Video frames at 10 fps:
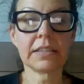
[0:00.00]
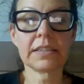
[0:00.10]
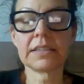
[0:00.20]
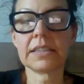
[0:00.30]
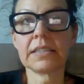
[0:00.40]

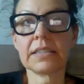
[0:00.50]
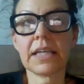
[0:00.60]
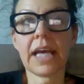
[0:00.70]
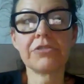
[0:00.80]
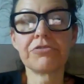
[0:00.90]

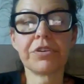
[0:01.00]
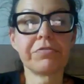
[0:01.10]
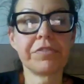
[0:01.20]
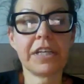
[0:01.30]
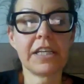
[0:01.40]
the
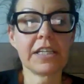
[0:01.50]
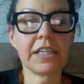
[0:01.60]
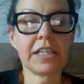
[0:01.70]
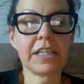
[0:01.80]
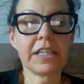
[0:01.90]
entry fee
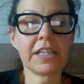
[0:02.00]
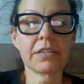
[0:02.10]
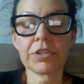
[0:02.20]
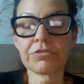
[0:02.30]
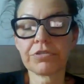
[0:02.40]

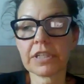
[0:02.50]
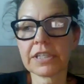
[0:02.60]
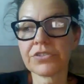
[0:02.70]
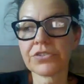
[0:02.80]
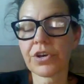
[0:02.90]
is
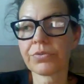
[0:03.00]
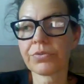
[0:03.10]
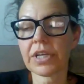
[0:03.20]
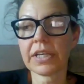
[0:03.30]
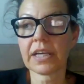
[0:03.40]
voluntarily,
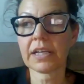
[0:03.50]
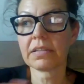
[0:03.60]
so